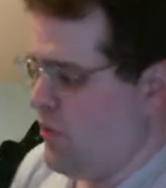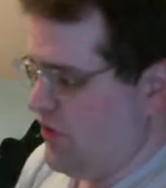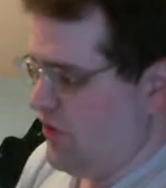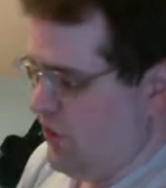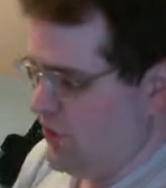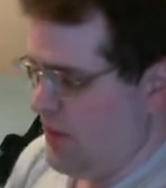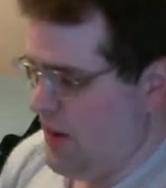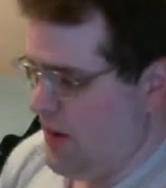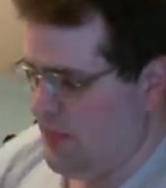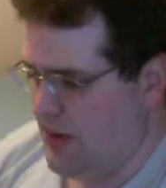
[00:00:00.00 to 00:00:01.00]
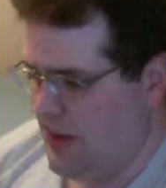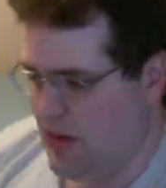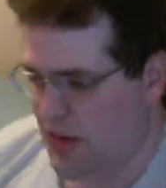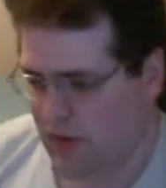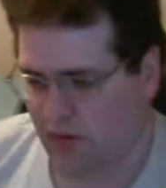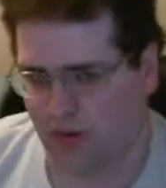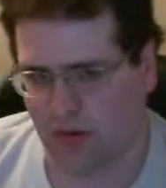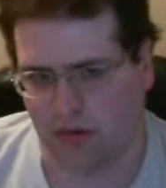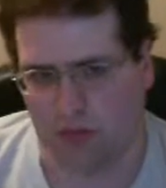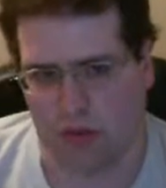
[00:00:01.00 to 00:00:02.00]
was told about me and
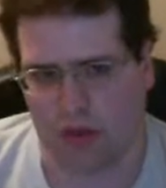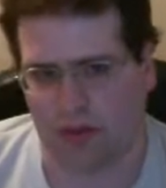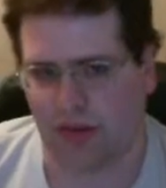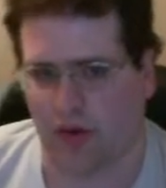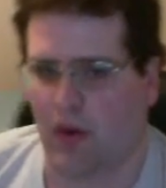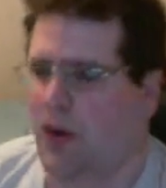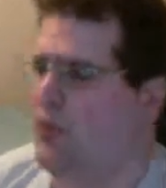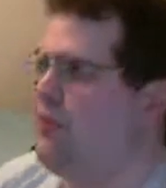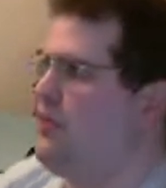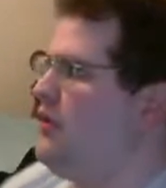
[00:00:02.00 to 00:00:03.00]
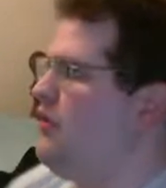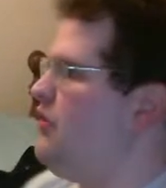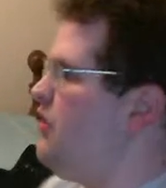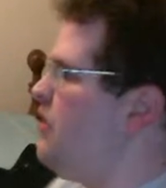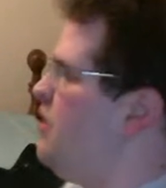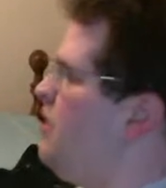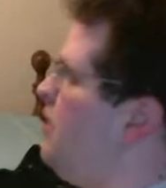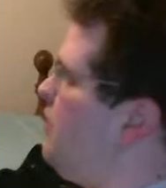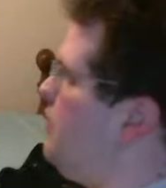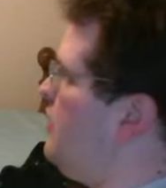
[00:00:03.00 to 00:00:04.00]
she wanted to go out with me. She said,
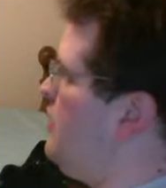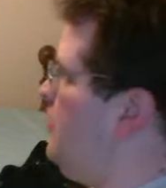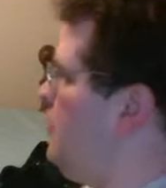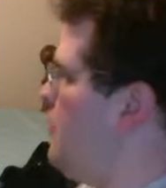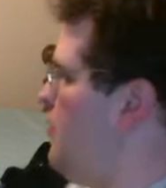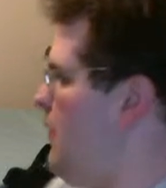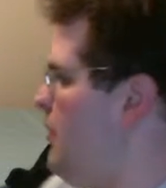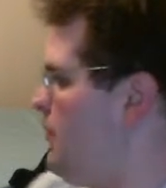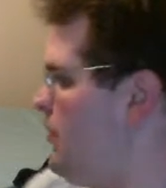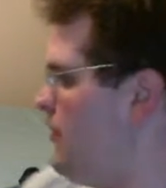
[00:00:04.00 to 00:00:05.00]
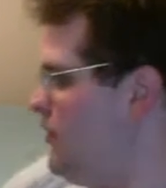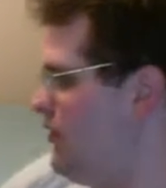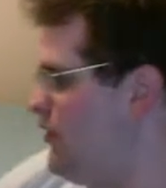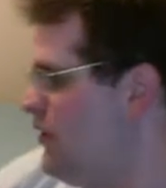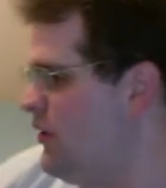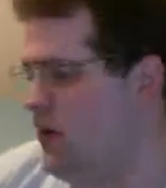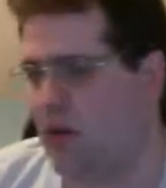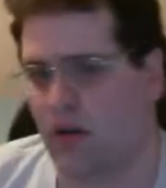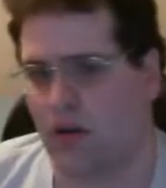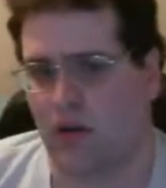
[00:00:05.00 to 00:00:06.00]
"I really want to go out with you." And I said,
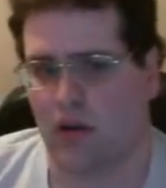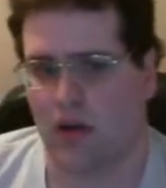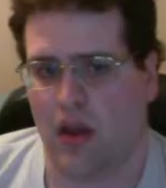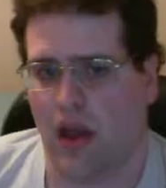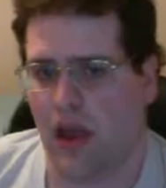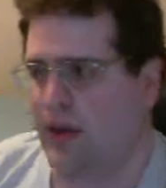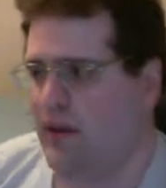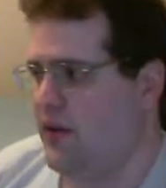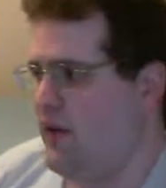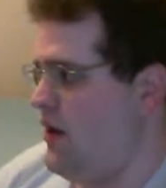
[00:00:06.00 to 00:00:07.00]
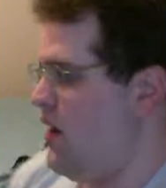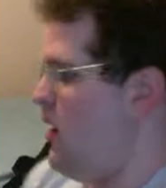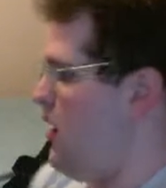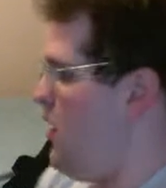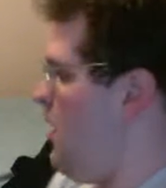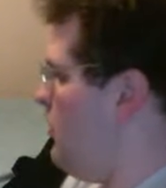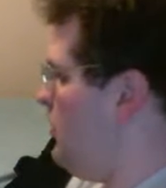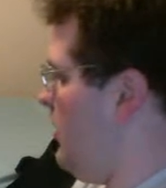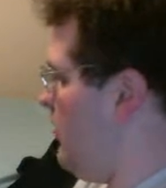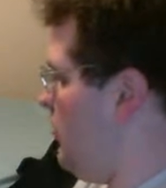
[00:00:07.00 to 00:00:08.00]
and I
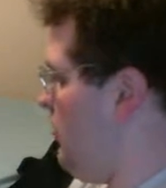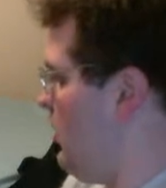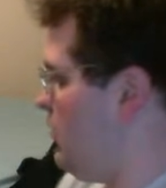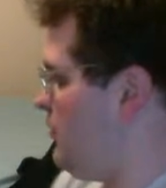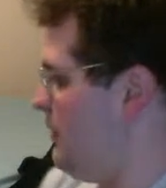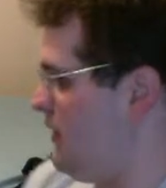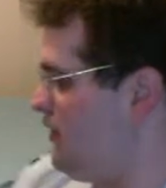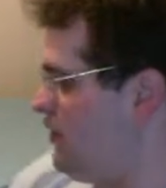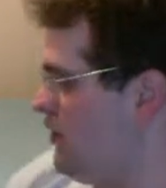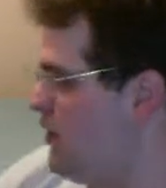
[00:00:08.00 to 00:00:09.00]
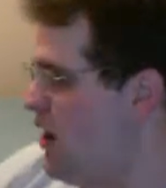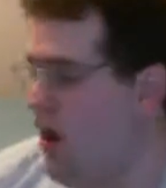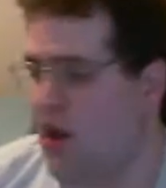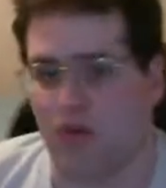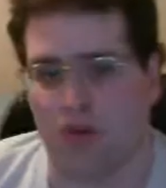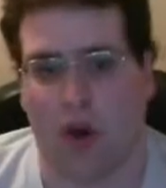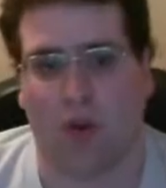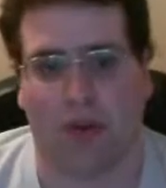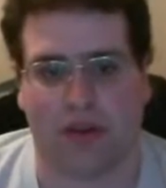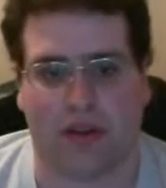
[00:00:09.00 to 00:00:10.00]
was like shocked because no
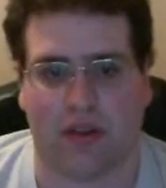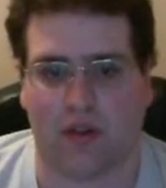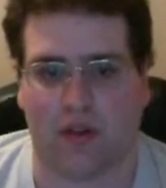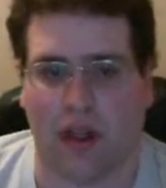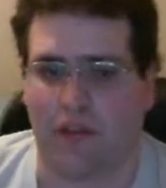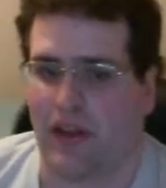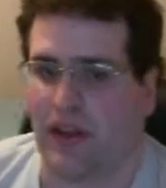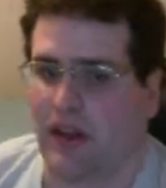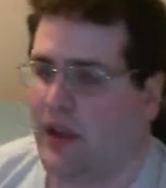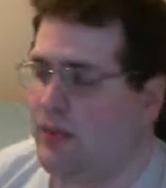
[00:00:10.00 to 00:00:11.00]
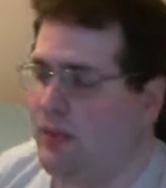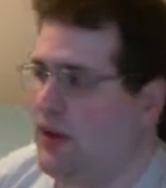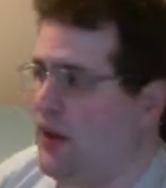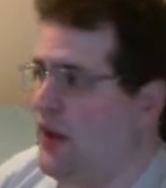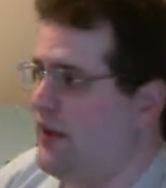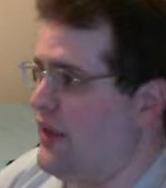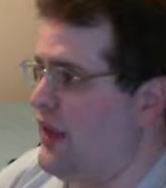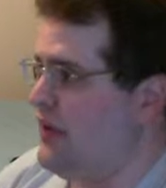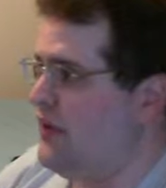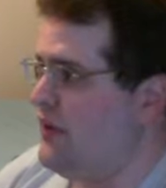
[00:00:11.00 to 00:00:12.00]
one in their life had liked me like
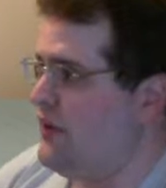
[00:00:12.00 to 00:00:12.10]
that.